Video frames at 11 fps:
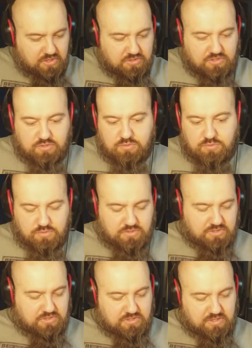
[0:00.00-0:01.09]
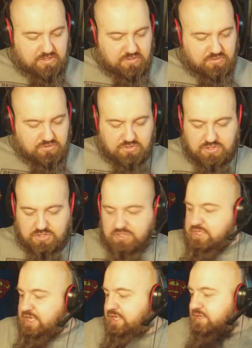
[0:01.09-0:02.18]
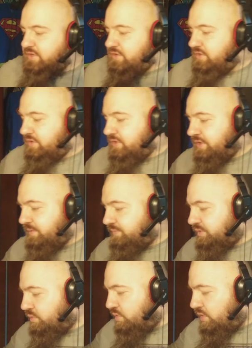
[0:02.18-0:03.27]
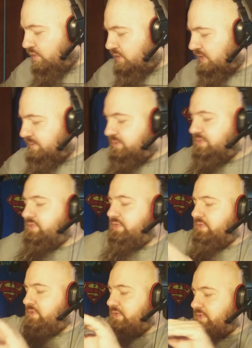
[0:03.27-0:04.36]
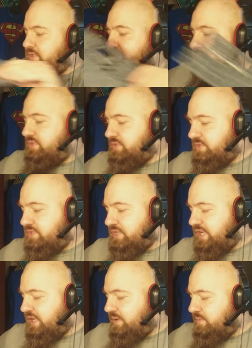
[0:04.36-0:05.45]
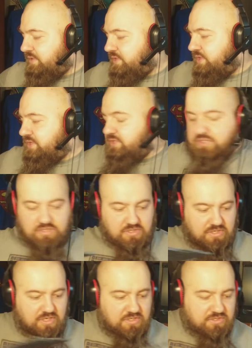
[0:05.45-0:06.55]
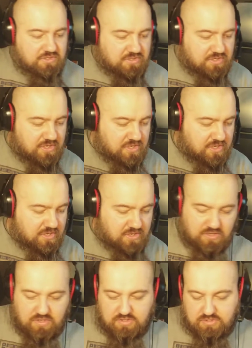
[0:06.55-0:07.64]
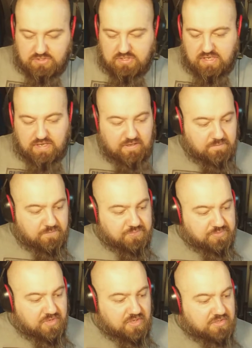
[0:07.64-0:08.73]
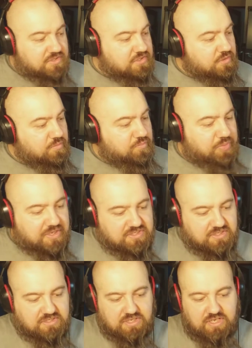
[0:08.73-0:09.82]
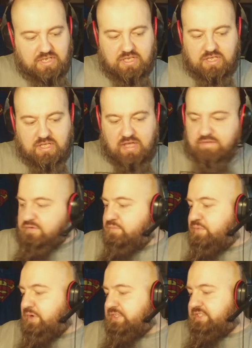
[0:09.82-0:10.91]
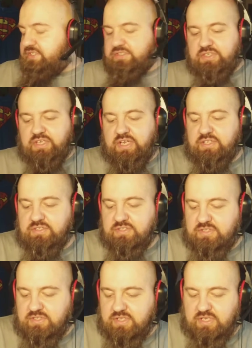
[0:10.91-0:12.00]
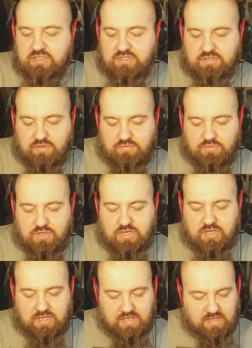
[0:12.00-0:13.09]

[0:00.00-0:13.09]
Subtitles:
So this is like your standard wall. Let me look. This is the same. This is the same. So basically every box contains these 3